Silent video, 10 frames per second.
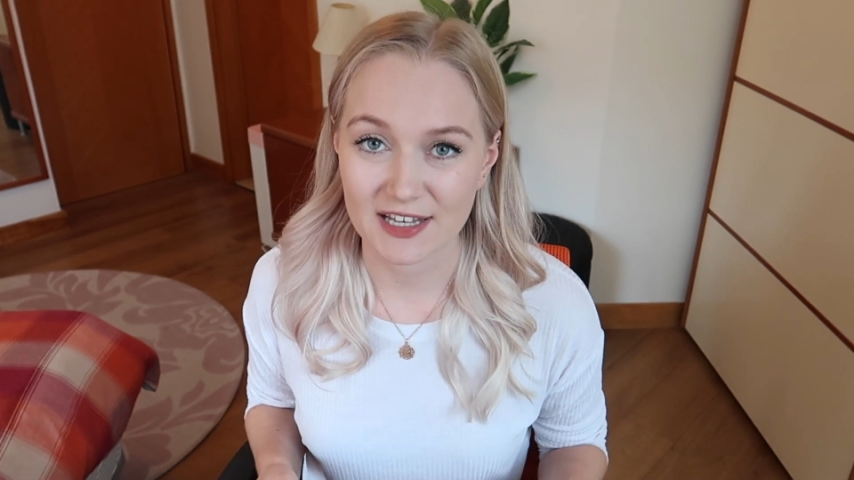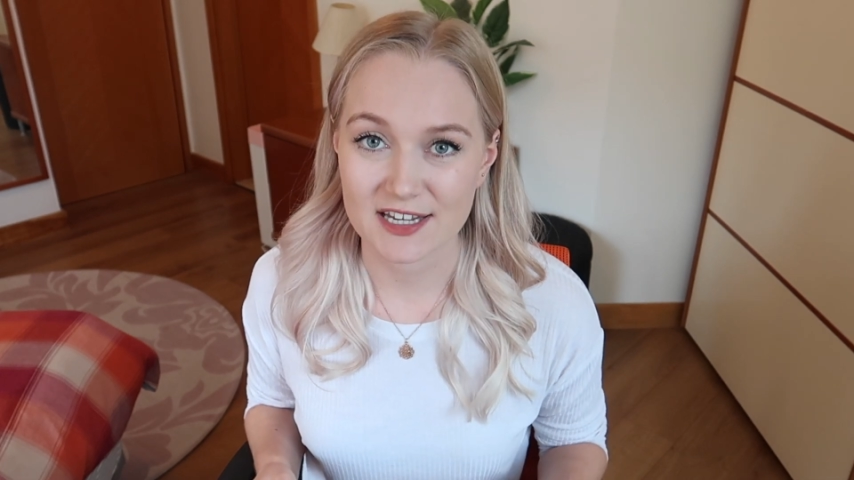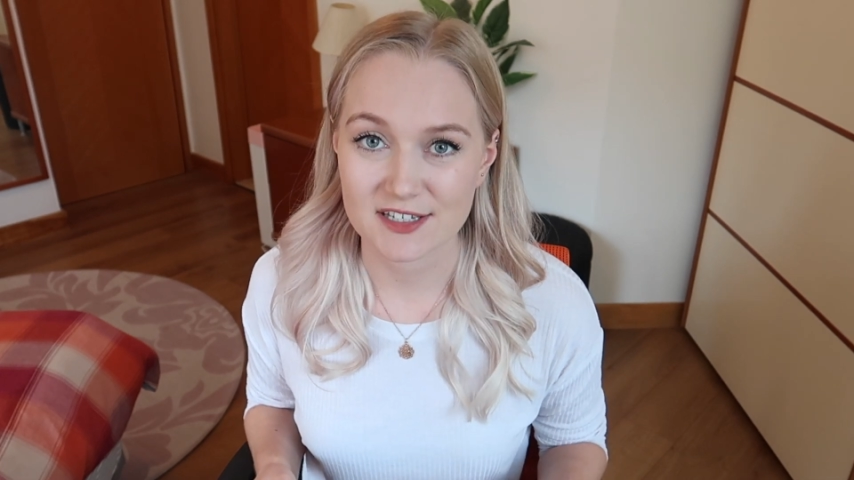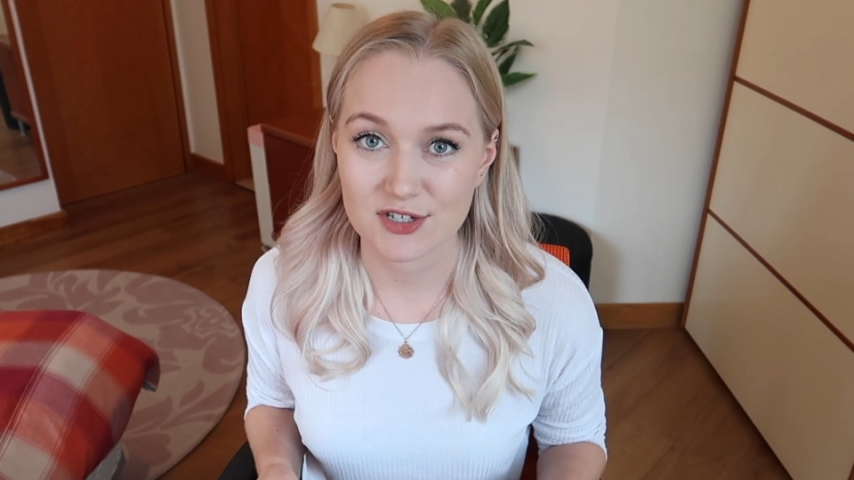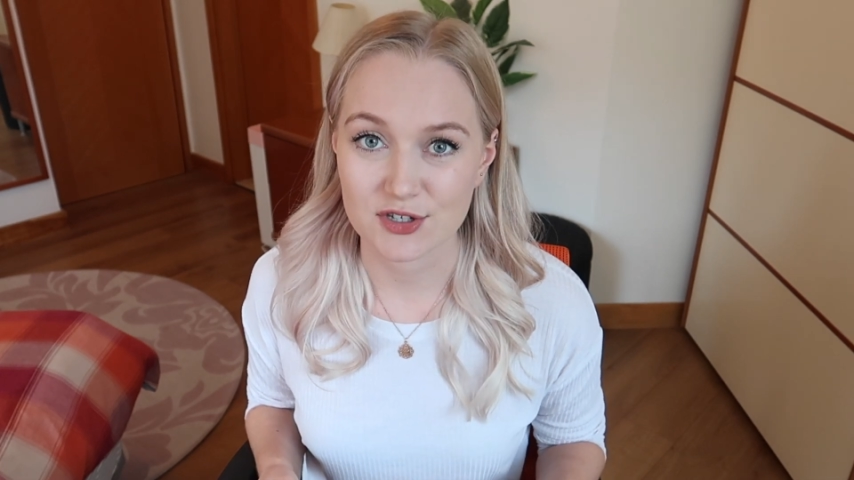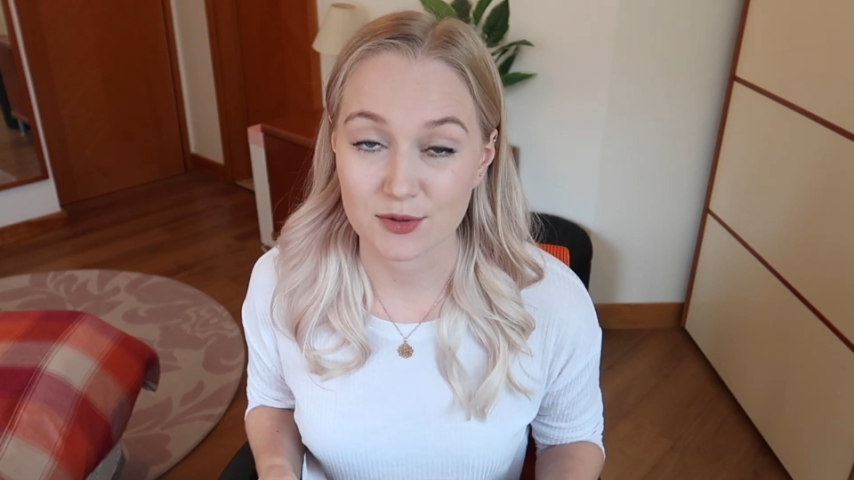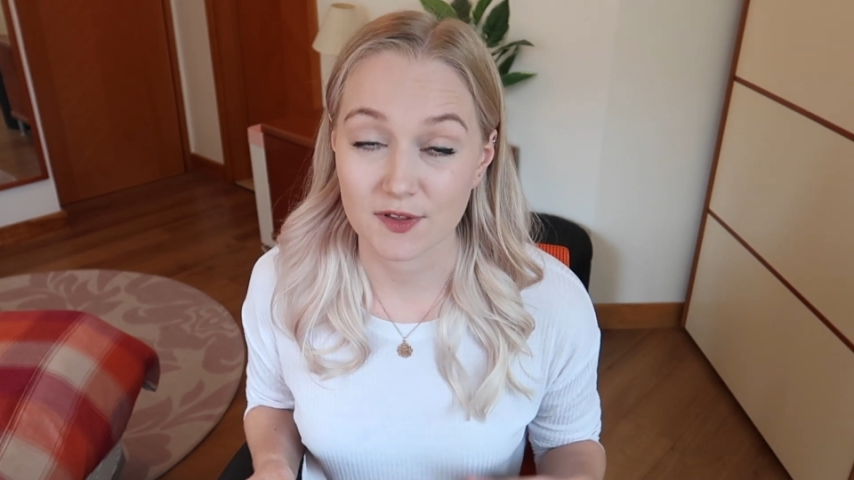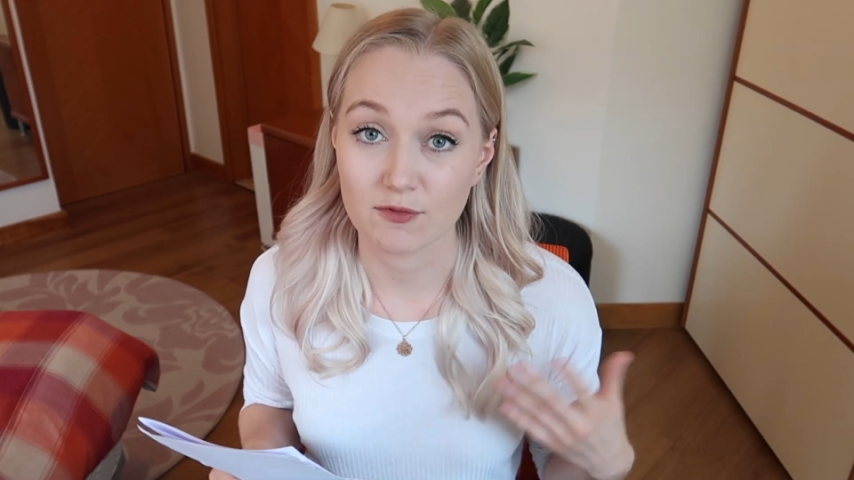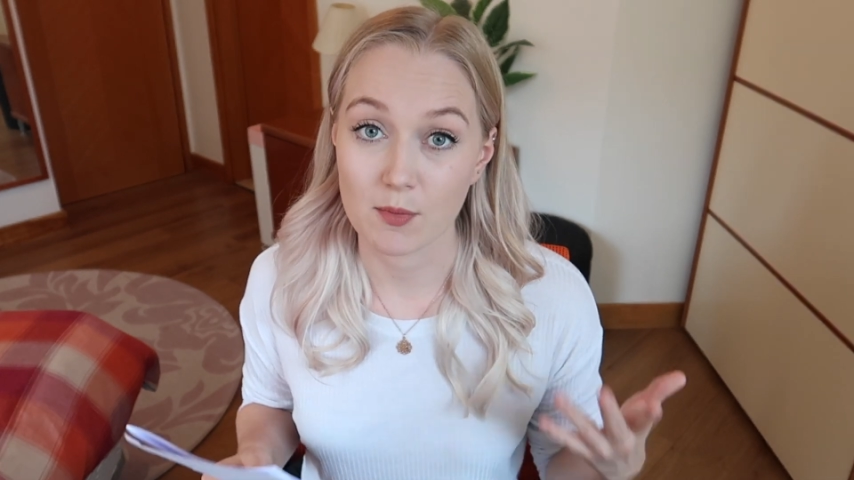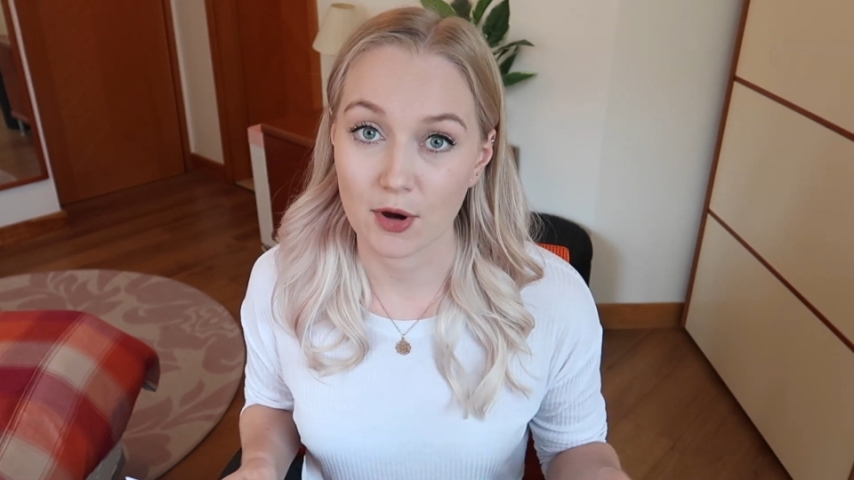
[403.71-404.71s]
related to
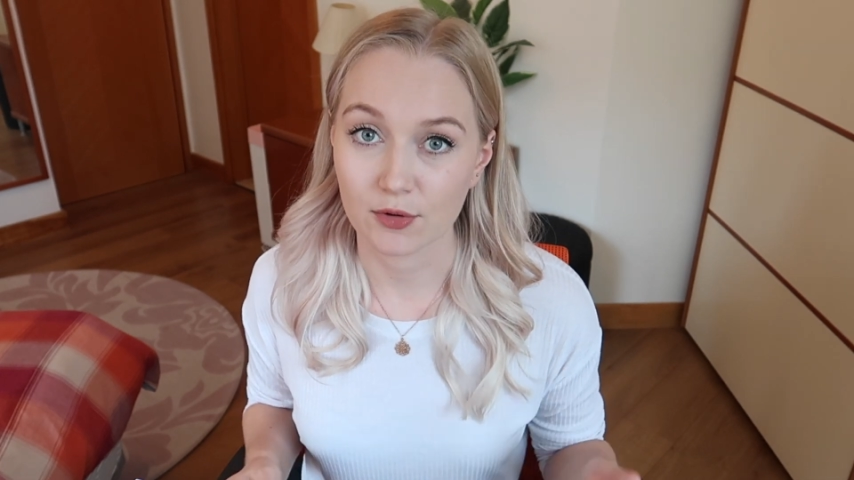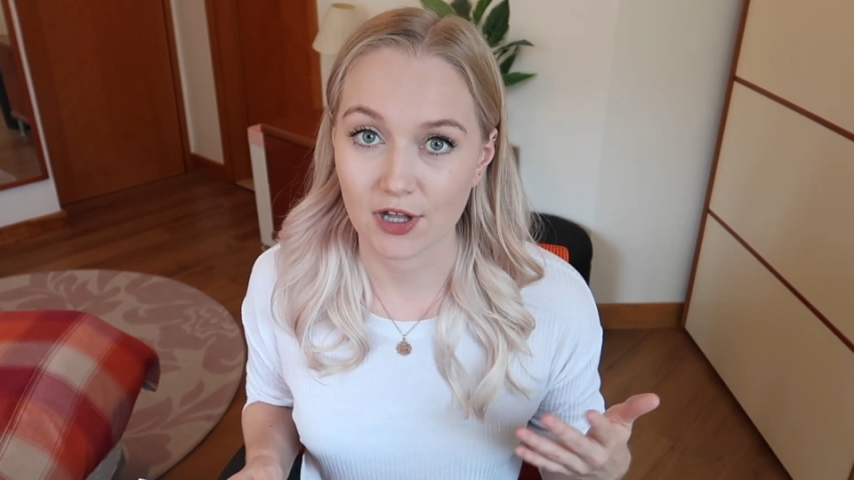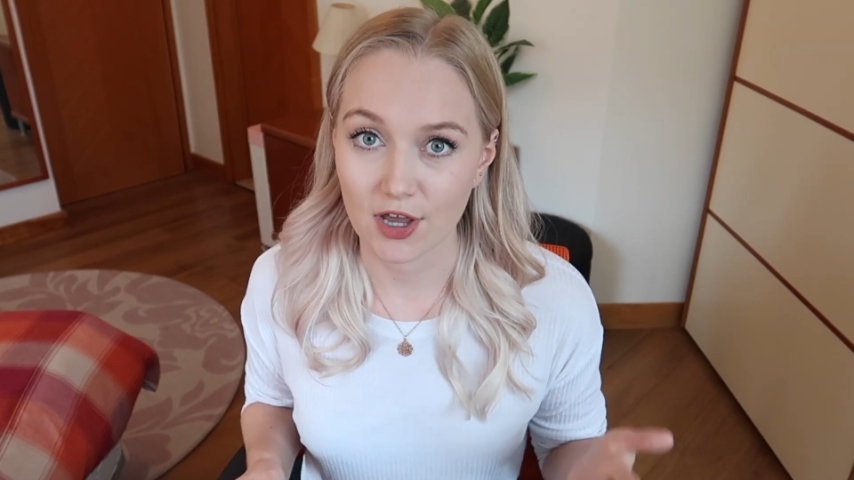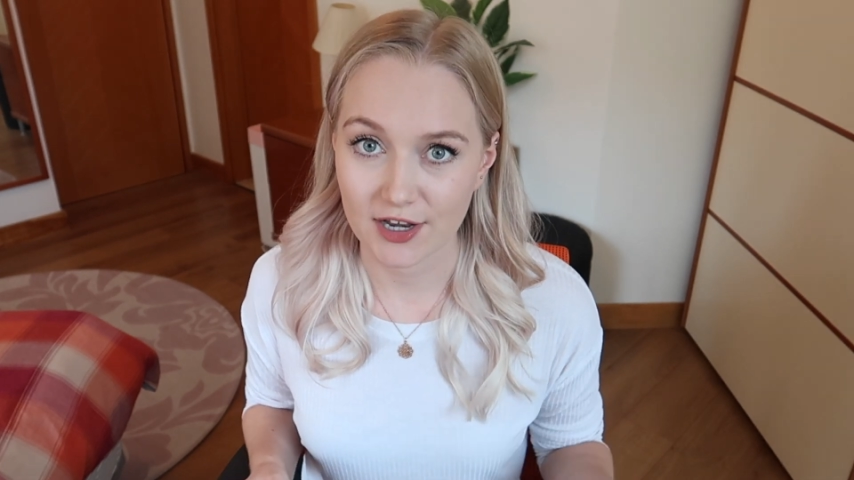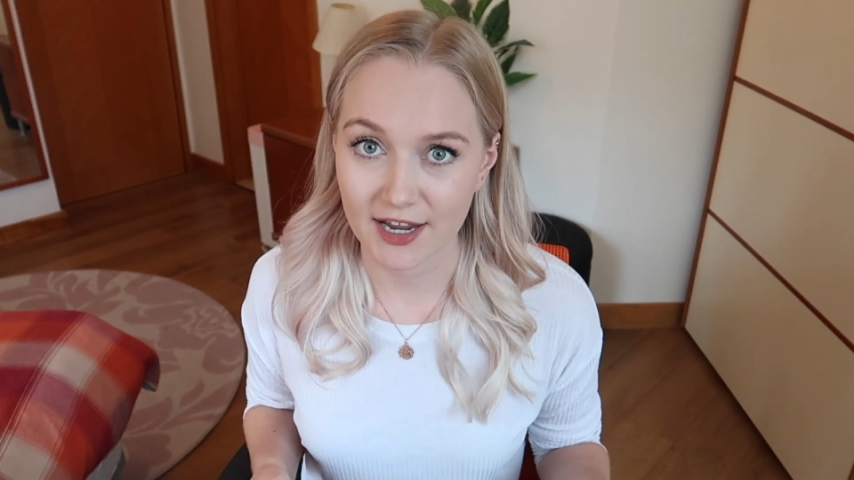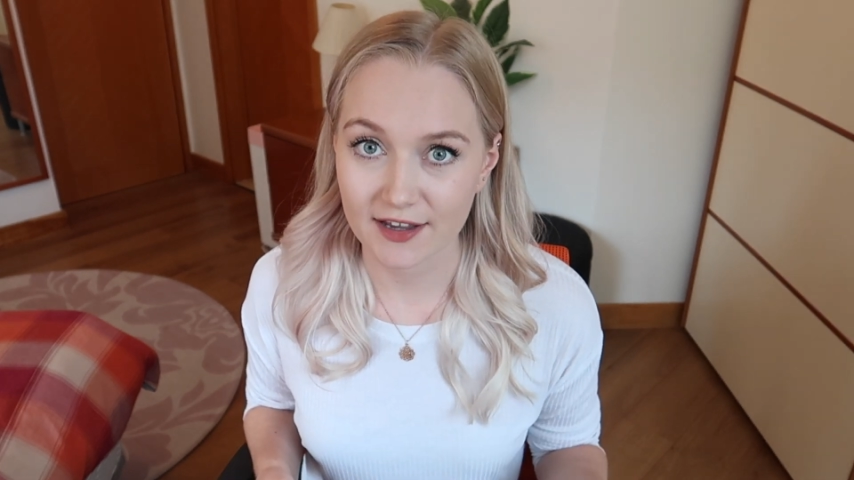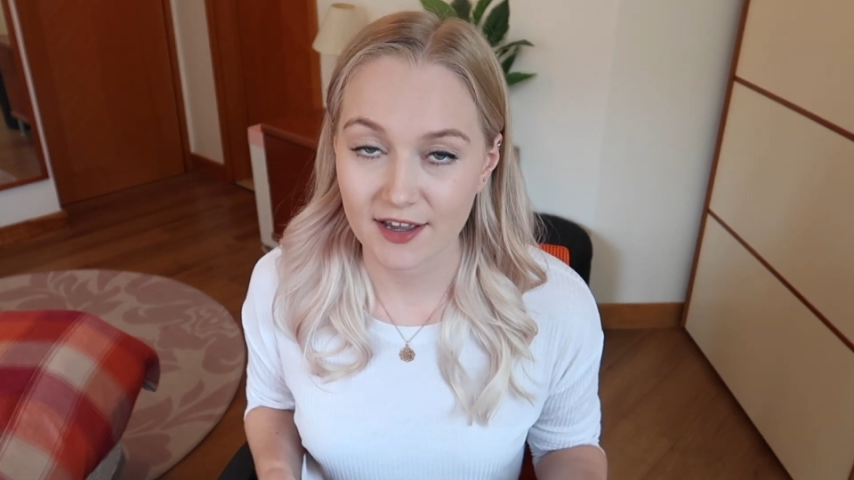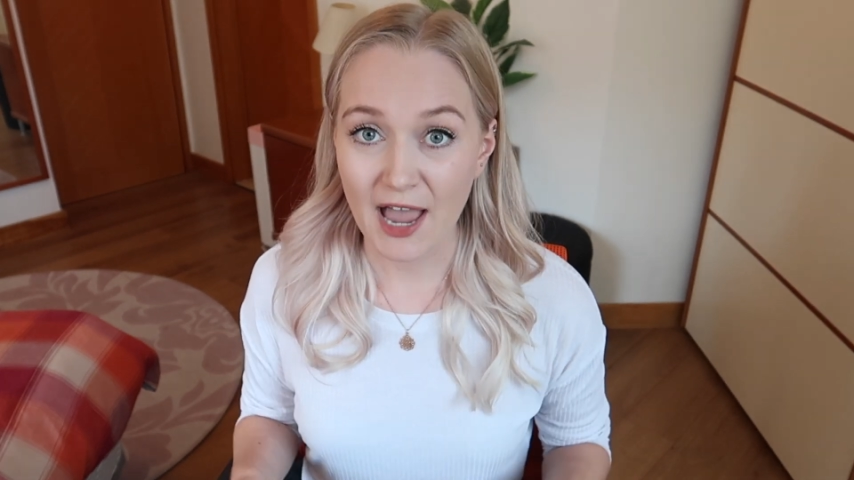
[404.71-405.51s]
the remote learning.